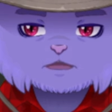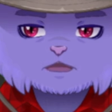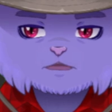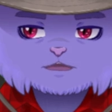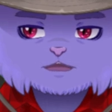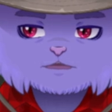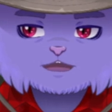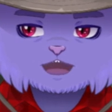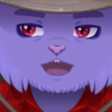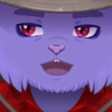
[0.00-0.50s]
can
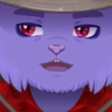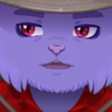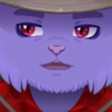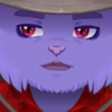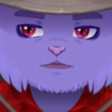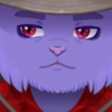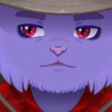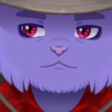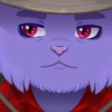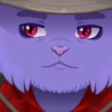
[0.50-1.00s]
tell that I'm
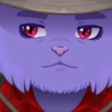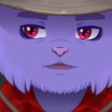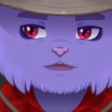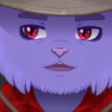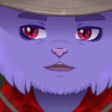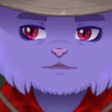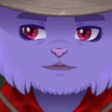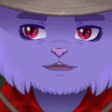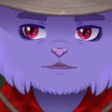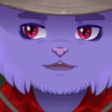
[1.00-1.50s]
like
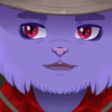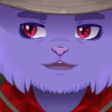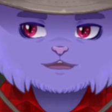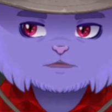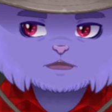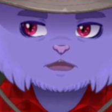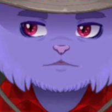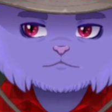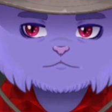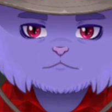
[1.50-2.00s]
struggling
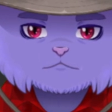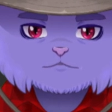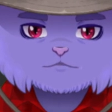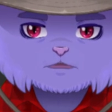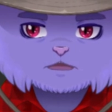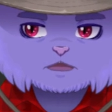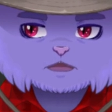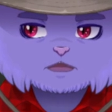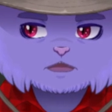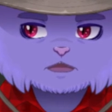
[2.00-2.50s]
with
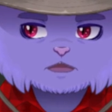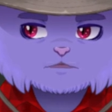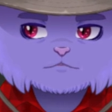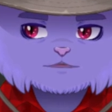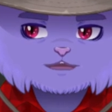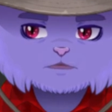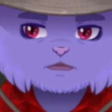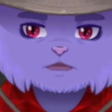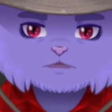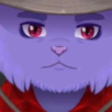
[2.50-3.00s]

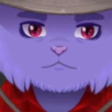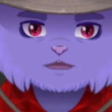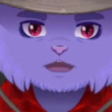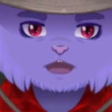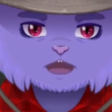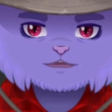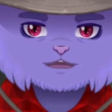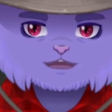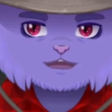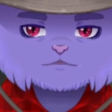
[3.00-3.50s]
even the
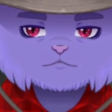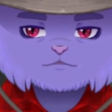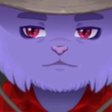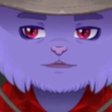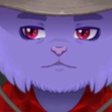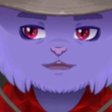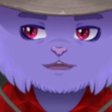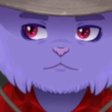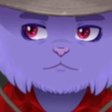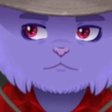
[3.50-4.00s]
draft
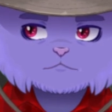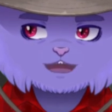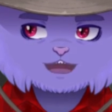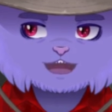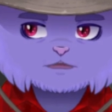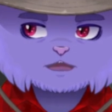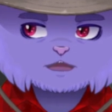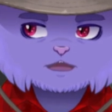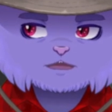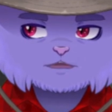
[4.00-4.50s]
work
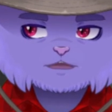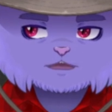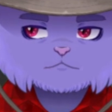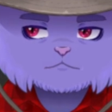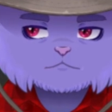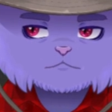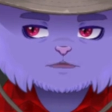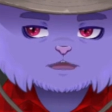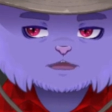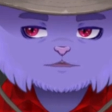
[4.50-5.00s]
because
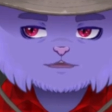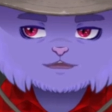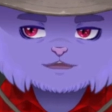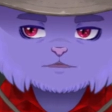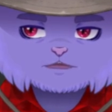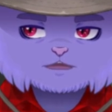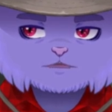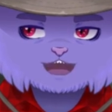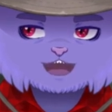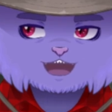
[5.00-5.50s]
nothing is really
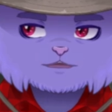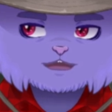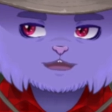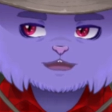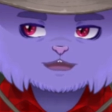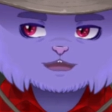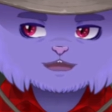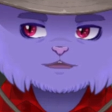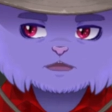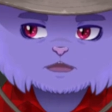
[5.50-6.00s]
set up
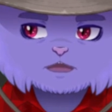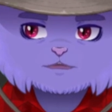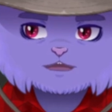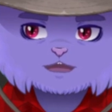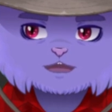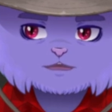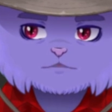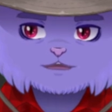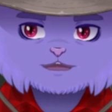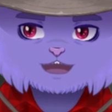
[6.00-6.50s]
correctly.
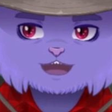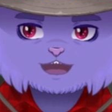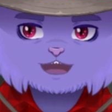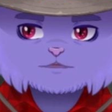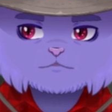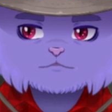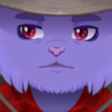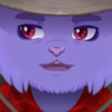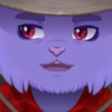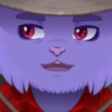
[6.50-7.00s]
I
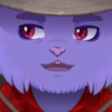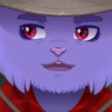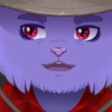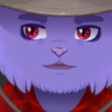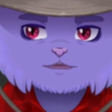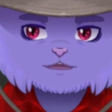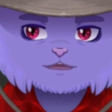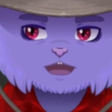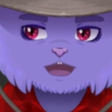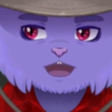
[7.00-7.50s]
spent
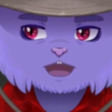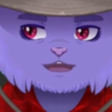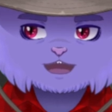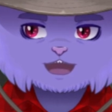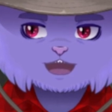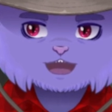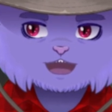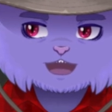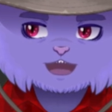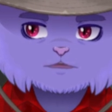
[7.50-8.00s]
an hour
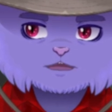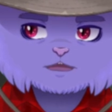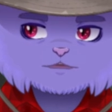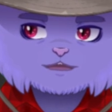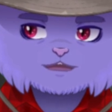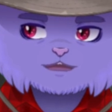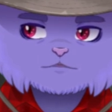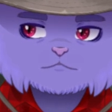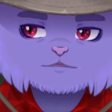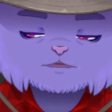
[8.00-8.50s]

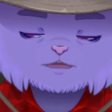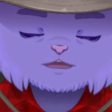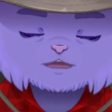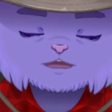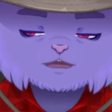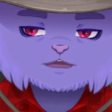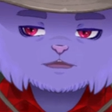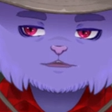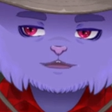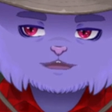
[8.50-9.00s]
on
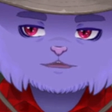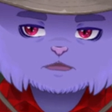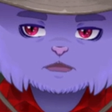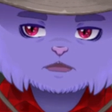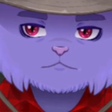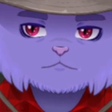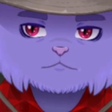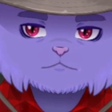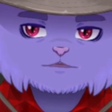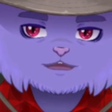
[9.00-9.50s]

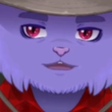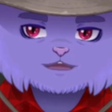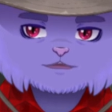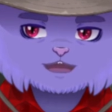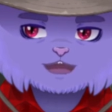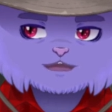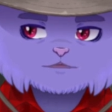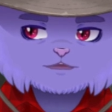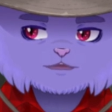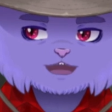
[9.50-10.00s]
stream on
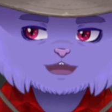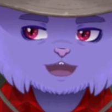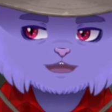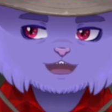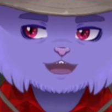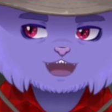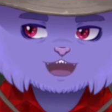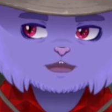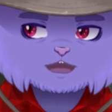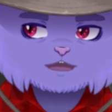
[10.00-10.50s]

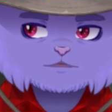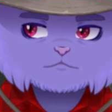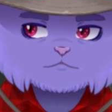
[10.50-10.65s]
Picardo